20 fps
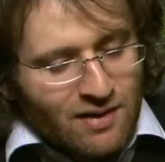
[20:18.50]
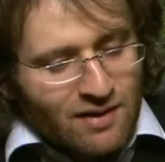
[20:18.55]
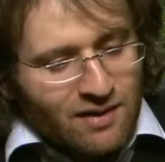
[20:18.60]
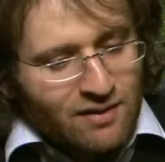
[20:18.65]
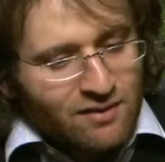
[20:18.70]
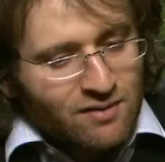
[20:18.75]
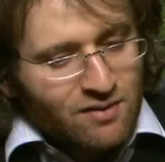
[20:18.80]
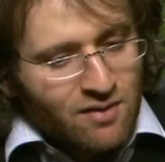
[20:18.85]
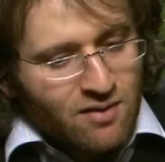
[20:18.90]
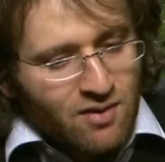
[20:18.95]

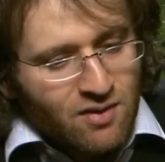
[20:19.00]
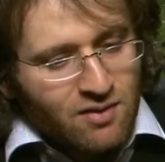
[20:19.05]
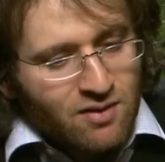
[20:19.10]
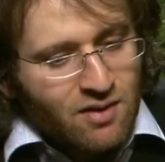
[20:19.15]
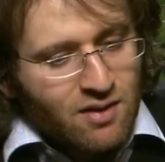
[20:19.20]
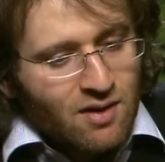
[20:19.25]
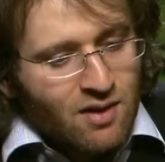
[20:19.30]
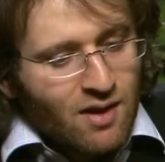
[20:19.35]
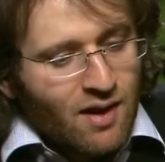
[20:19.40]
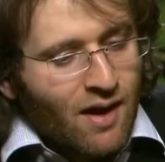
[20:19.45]
is that
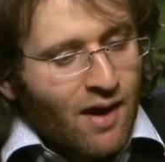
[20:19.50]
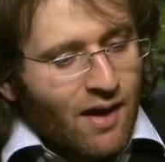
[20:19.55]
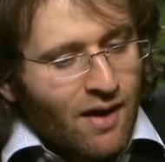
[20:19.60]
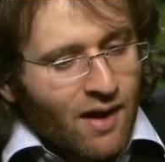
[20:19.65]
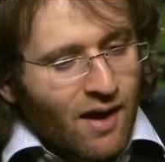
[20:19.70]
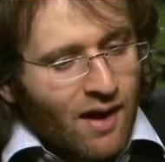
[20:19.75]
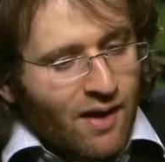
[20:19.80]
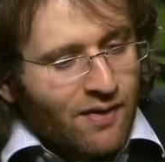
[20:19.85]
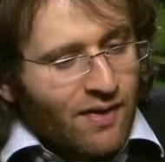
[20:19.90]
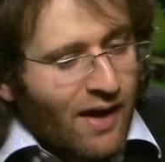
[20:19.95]

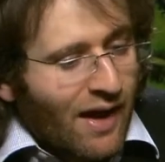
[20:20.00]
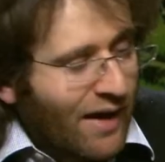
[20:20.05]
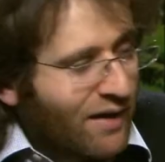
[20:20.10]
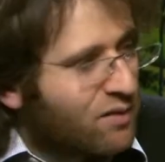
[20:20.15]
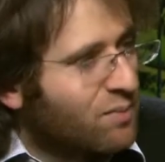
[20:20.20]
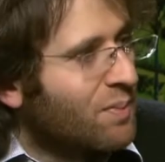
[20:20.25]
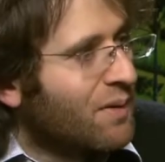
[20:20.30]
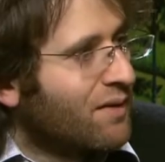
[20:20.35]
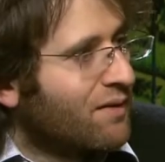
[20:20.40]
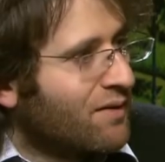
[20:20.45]
there
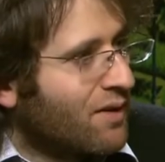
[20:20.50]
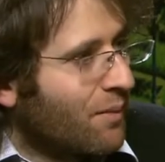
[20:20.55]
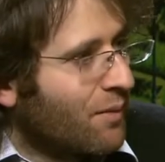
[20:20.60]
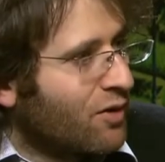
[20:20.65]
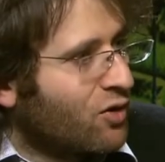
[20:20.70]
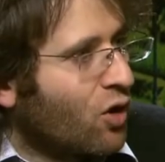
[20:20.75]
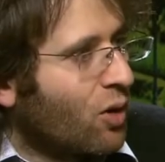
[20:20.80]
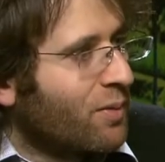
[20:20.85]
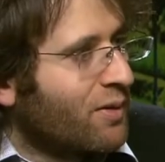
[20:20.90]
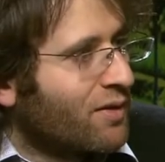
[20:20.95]
has been some
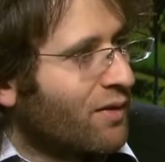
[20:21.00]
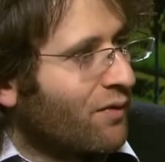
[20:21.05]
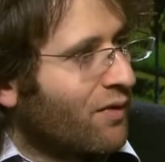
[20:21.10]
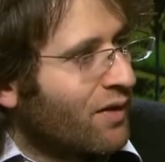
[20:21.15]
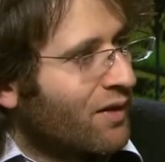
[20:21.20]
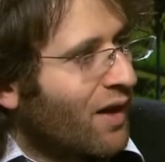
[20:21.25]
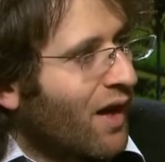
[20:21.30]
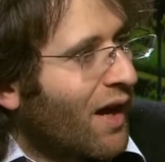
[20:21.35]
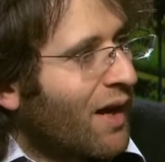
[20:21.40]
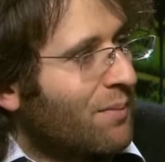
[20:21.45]
adoption of the
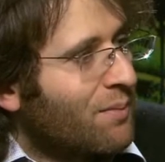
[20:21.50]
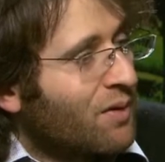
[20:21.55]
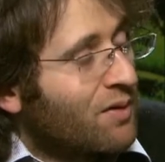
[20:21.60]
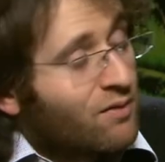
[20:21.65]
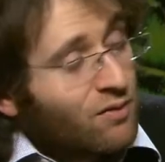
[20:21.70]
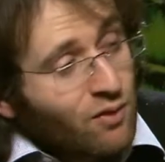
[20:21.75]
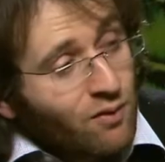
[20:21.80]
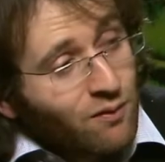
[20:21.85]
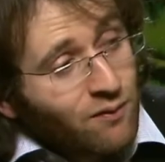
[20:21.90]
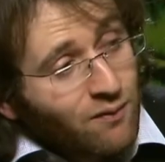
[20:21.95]
dye, but
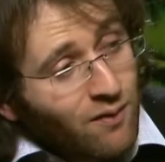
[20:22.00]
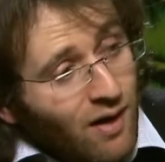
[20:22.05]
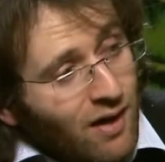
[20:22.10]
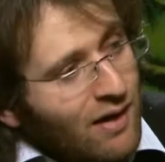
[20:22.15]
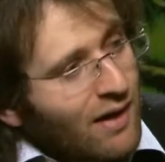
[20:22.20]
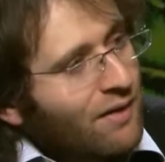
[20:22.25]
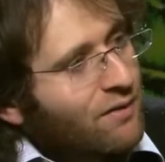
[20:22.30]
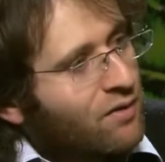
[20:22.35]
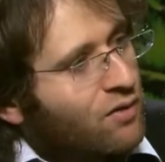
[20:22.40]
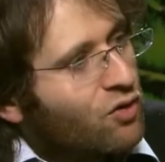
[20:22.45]
sort of far
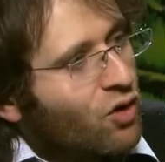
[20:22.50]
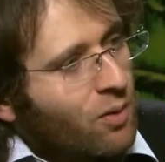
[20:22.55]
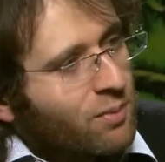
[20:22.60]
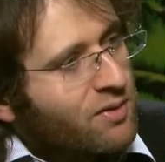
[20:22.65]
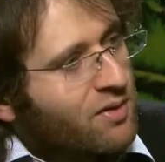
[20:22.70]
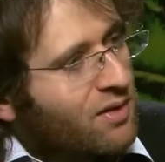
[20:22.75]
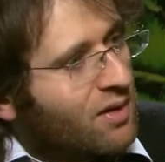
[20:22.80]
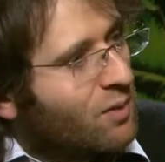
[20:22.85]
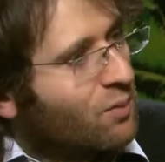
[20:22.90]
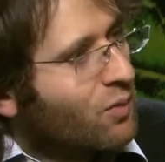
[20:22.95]
less
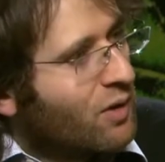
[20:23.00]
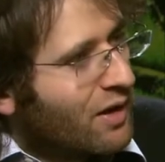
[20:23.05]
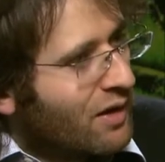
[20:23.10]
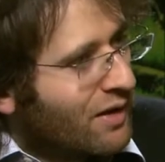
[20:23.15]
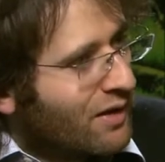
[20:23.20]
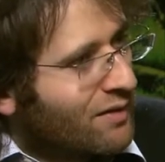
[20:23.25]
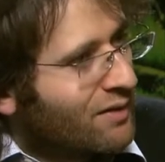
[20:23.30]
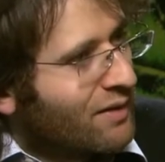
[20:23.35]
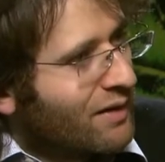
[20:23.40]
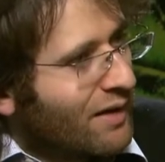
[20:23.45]
adoption than we
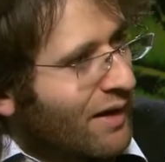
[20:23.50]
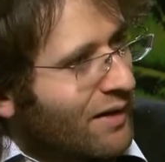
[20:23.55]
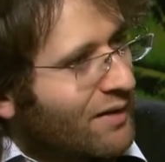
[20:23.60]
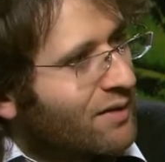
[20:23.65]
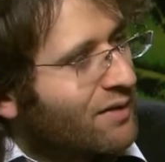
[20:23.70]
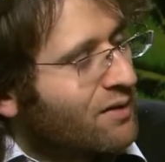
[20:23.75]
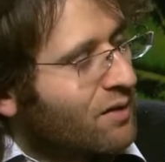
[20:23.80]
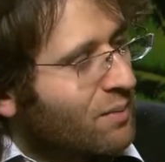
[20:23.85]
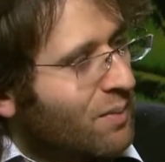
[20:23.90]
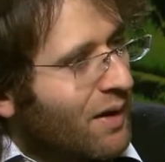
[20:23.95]
initially
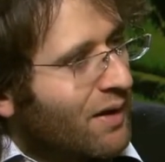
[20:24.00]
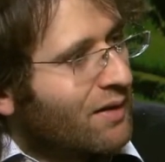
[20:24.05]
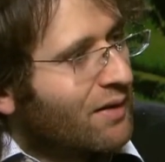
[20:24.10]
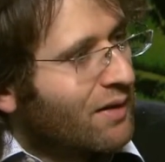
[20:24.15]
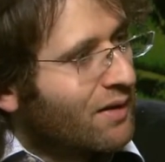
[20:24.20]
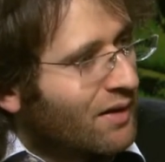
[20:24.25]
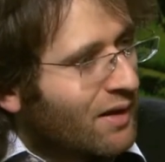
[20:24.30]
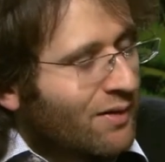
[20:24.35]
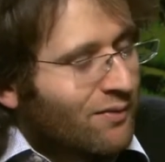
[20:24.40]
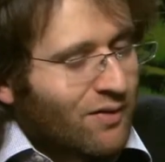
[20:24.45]

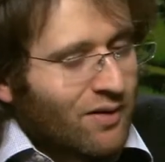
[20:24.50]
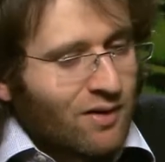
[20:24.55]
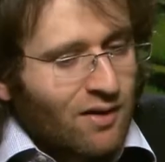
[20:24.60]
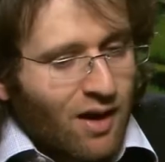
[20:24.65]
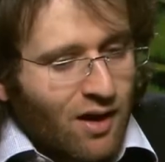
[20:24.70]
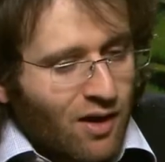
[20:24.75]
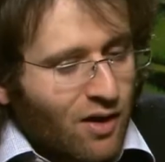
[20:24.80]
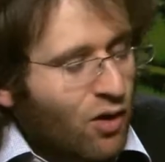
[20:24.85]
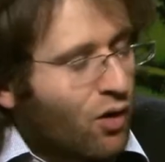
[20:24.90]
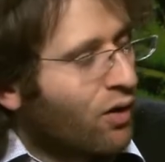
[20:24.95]
anticipated, given
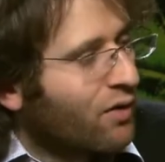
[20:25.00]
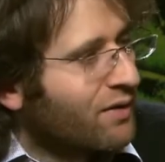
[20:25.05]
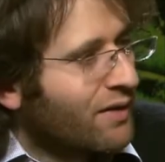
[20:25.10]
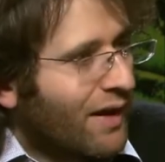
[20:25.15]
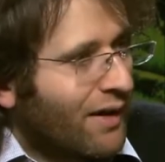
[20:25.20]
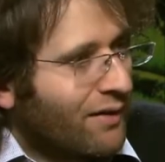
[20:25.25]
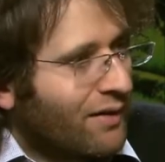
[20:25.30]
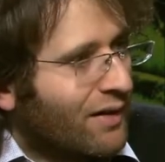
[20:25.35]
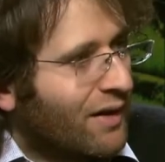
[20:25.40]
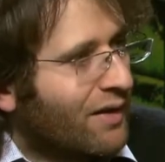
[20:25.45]
our cost
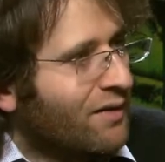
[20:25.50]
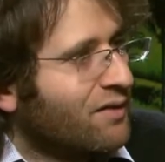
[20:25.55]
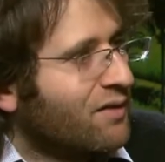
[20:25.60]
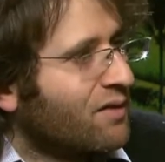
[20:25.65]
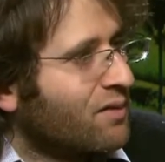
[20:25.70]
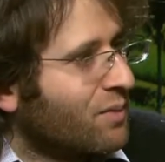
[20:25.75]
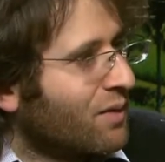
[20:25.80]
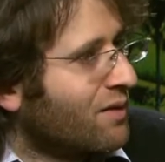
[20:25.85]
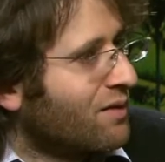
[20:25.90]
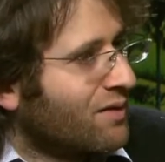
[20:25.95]

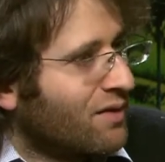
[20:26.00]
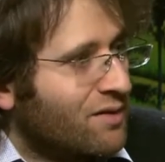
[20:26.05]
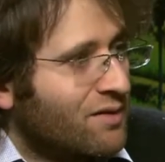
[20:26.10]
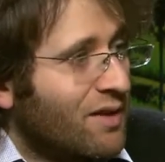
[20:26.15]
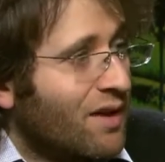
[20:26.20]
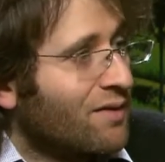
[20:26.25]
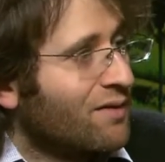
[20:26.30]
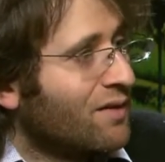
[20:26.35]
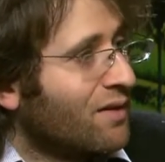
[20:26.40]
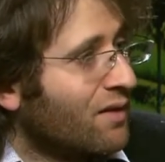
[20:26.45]
calculations, which
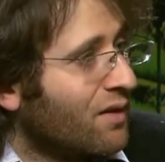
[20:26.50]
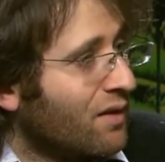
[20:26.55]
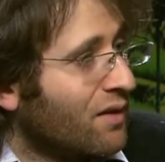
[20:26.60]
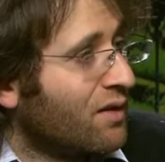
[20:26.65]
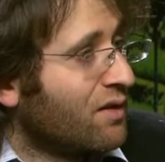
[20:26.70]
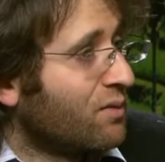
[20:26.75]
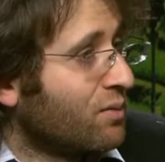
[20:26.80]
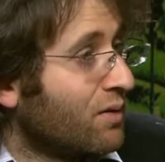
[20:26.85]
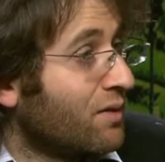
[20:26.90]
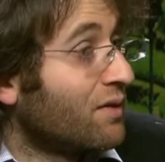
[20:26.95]
suggested that
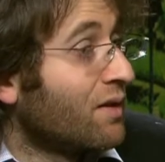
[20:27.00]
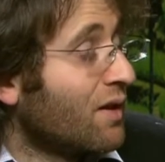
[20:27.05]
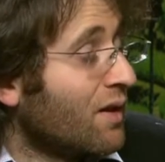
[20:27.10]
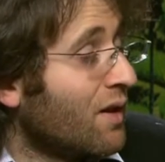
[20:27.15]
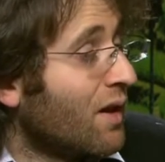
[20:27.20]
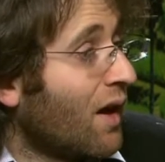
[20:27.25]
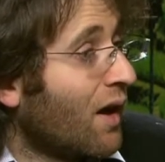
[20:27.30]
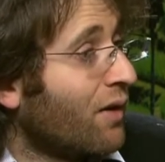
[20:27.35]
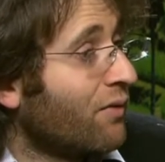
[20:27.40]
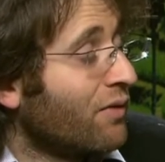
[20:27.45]
this was
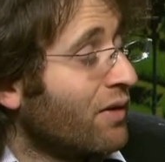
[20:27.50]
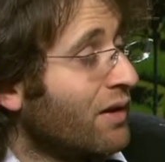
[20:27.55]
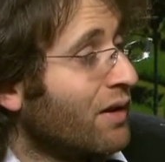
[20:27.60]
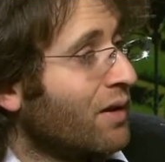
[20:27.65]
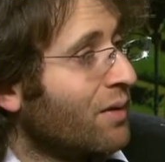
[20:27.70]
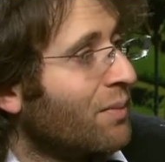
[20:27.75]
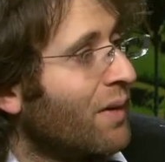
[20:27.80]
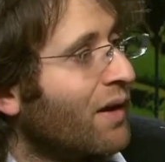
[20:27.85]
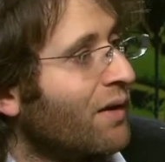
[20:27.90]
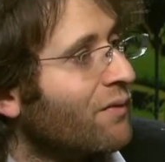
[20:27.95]

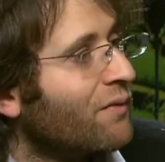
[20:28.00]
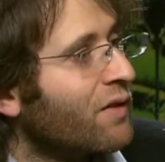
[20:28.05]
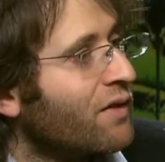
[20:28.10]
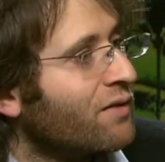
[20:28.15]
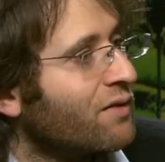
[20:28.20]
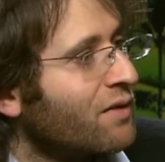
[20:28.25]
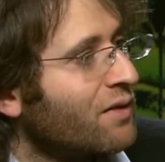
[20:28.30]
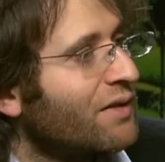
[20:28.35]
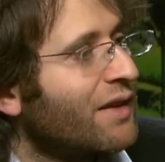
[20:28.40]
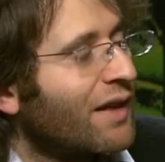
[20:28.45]
really a
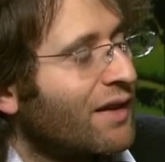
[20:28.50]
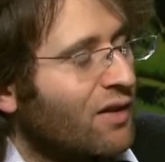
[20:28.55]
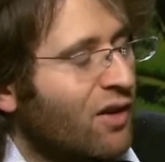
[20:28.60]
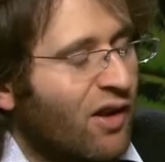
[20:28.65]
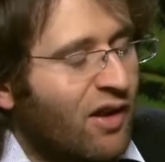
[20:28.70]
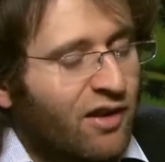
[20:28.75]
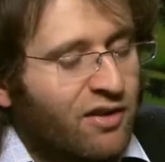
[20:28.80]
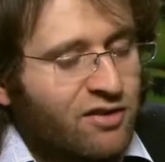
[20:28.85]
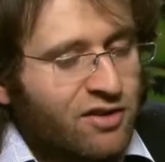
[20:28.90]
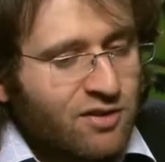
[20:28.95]
beneficial
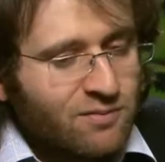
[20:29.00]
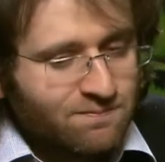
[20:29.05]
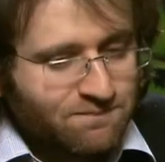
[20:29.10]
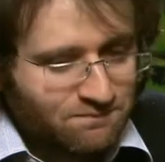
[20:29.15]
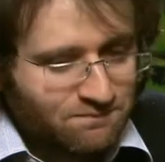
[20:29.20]
technology.